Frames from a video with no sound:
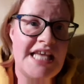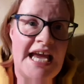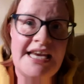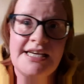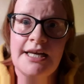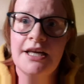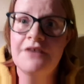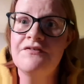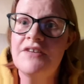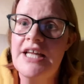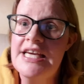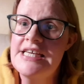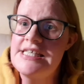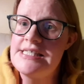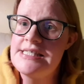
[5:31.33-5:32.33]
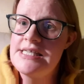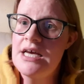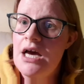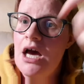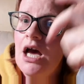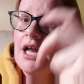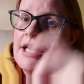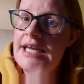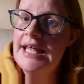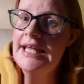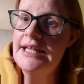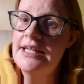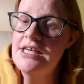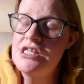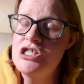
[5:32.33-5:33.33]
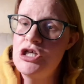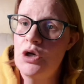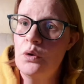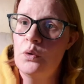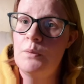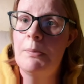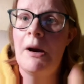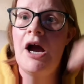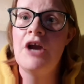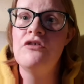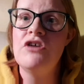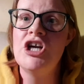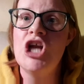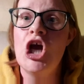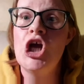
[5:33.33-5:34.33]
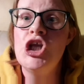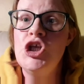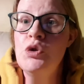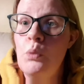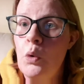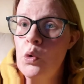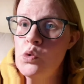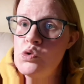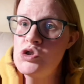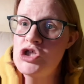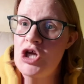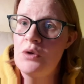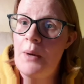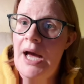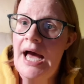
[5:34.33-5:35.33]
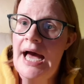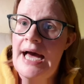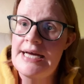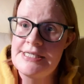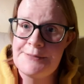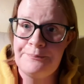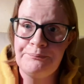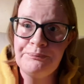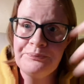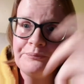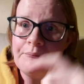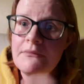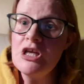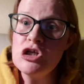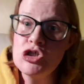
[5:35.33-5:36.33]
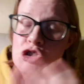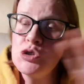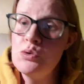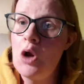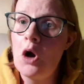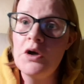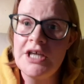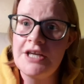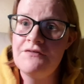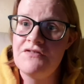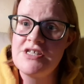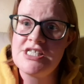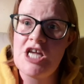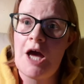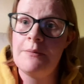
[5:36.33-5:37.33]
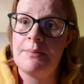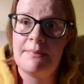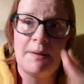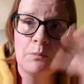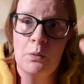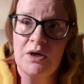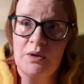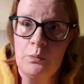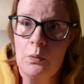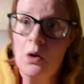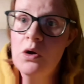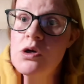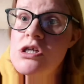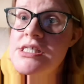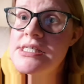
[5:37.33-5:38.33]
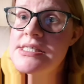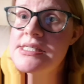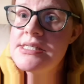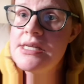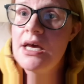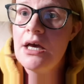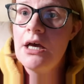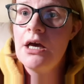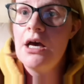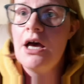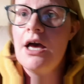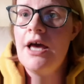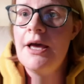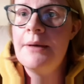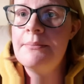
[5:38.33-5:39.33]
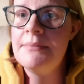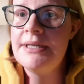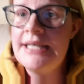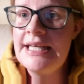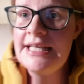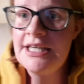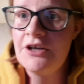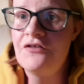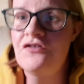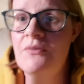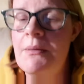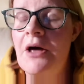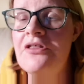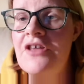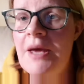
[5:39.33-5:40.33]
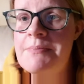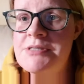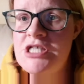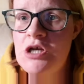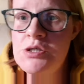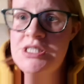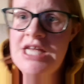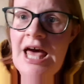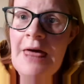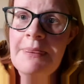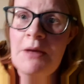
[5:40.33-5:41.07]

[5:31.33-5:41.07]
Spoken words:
The Ada Lovelace link to Lord Byron. You also had Do Not Give the Cyberman What He Wants link from other episodes.